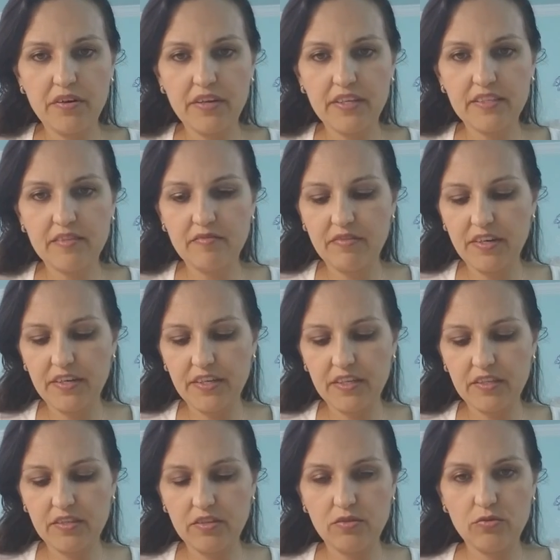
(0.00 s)
It's very
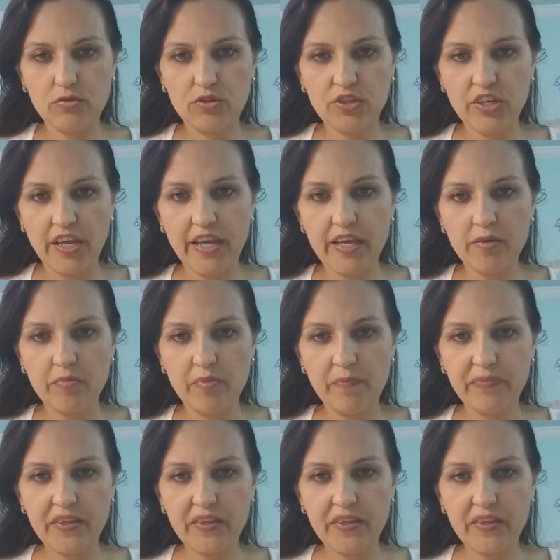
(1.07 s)
easy to shape,